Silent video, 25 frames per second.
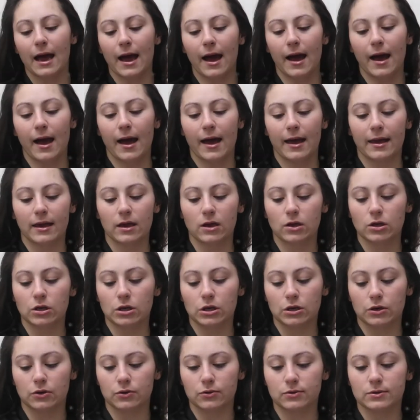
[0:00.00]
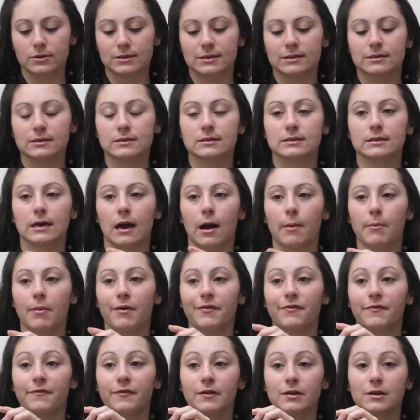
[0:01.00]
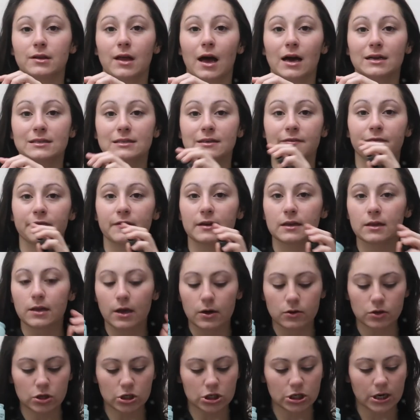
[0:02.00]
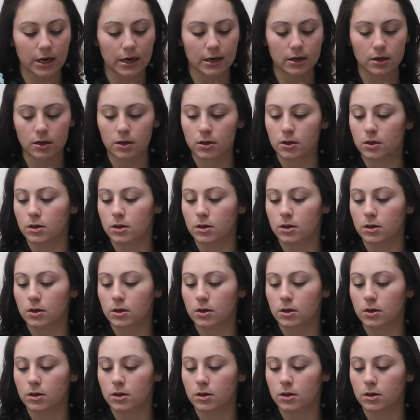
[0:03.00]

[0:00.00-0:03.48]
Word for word: I use some Philosophy Lotion.